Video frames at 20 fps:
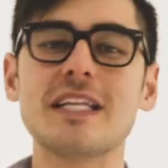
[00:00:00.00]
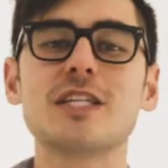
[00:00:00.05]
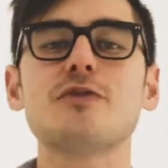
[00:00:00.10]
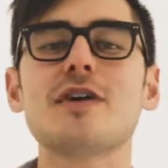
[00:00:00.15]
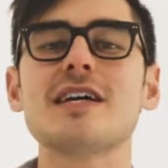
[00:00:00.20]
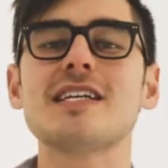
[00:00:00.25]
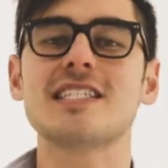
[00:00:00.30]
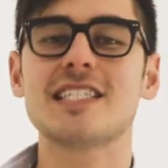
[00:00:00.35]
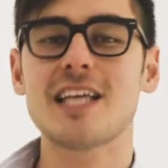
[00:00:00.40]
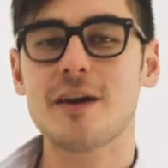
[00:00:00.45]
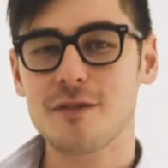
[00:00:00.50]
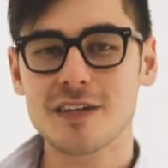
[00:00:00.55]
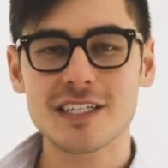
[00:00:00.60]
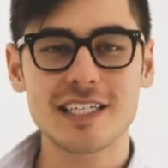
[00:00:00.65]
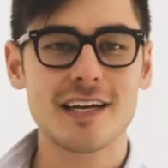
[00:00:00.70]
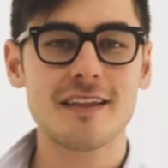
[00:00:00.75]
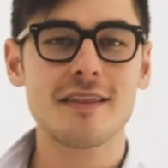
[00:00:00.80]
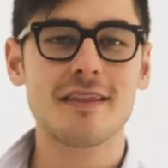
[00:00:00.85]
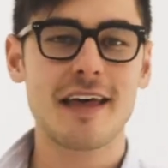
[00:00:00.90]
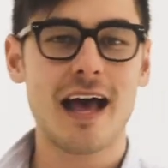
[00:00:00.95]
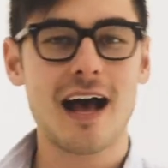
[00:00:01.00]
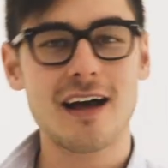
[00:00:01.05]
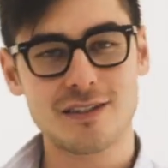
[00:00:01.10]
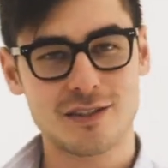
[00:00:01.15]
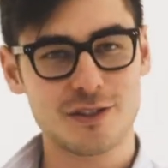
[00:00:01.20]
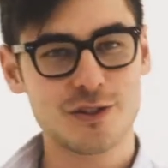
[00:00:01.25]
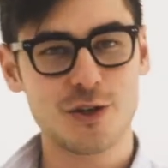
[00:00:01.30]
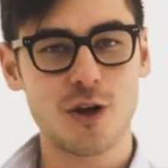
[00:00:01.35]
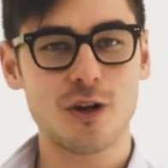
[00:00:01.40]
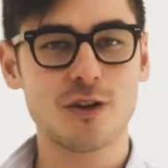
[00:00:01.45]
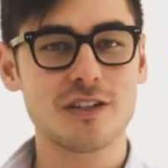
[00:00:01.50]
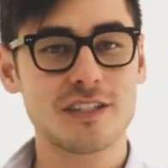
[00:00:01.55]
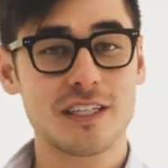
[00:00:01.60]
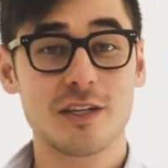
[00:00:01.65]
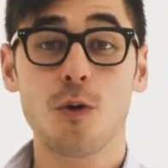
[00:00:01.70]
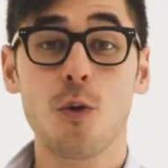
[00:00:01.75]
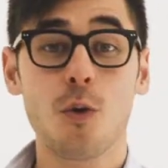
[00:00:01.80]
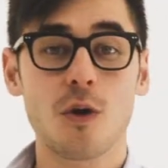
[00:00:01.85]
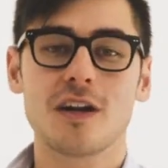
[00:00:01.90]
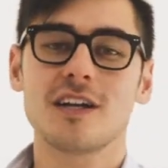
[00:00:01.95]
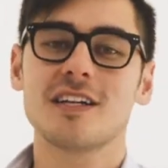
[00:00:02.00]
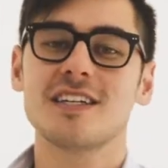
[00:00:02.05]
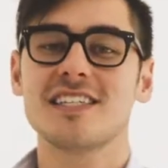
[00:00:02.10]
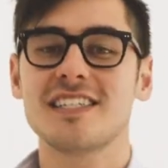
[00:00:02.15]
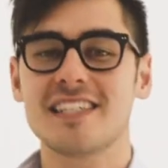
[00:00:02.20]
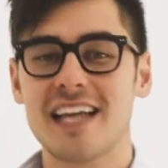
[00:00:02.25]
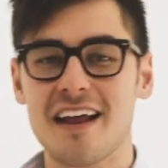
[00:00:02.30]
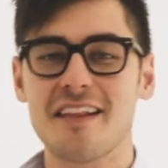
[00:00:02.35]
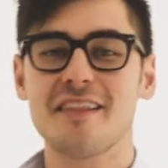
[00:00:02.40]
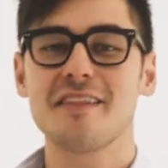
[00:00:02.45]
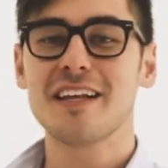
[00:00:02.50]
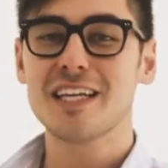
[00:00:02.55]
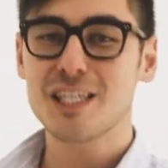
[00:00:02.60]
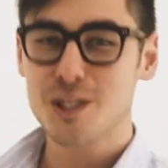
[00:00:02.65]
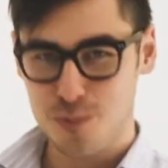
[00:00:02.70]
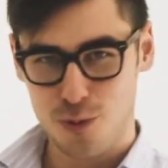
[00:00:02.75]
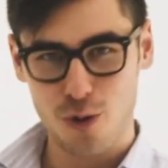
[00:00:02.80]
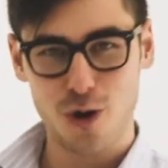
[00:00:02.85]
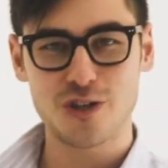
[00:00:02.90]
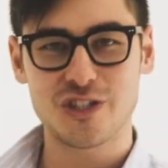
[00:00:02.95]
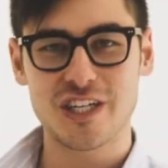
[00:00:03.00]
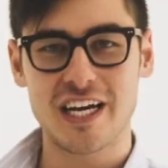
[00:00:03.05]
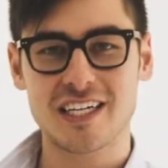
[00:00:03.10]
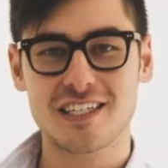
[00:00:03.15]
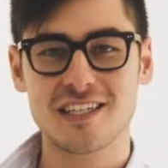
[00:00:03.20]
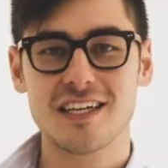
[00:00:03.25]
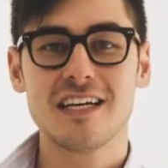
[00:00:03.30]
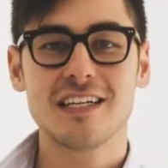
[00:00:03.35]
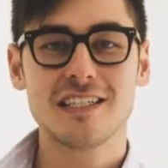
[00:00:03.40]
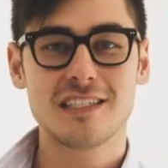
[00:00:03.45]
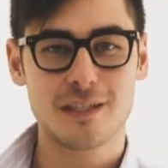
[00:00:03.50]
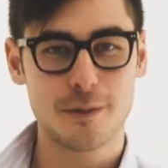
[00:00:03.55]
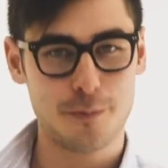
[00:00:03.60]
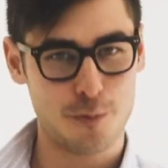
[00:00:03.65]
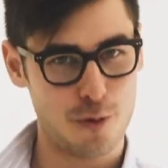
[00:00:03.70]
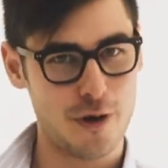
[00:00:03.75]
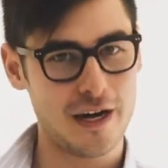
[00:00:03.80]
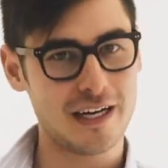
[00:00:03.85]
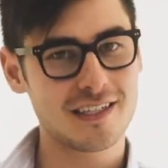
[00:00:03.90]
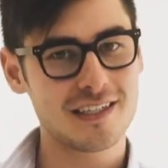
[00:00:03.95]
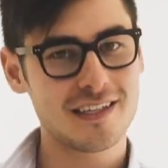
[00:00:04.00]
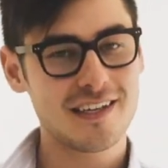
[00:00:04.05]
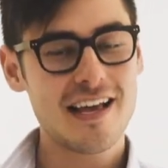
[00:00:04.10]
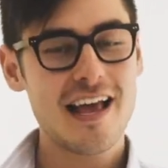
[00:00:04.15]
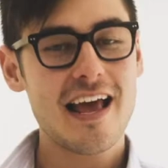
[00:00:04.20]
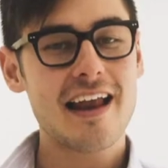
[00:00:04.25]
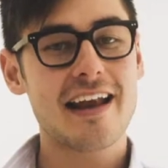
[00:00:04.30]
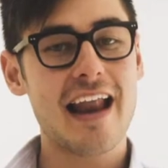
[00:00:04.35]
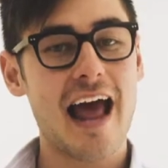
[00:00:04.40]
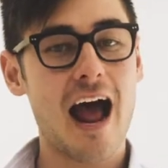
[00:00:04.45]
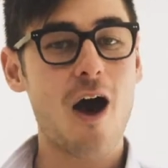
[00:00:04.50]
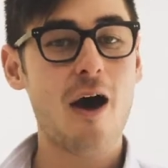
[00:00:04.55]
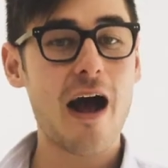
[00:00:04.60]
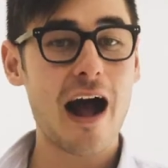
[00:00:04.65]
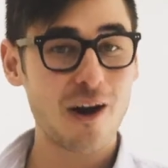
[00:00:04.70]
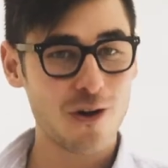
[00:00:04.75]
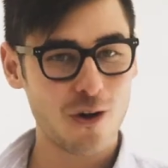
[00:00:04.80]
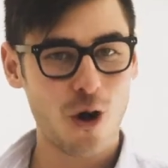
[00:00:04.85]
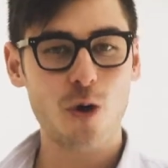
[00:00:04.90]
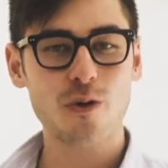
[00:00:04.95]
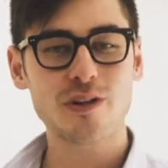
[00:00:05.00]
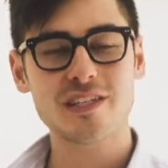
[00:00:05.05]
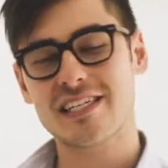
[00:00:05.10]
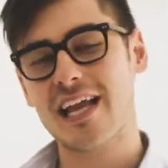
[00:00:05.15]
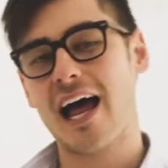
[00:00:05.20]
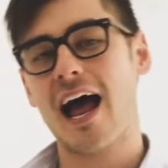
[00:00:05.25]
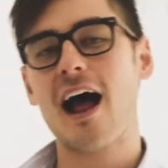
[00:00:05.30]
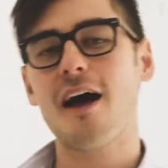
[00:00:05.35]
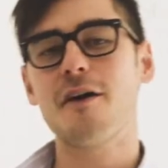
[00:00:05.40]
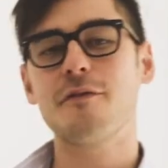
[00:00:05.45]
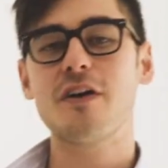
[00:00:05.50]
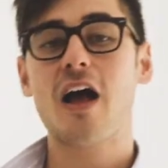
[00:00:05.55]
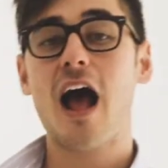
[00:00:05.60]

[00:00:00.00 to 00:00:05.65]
need to raise $17,000 in order to send this project to print. Now, our goal is to have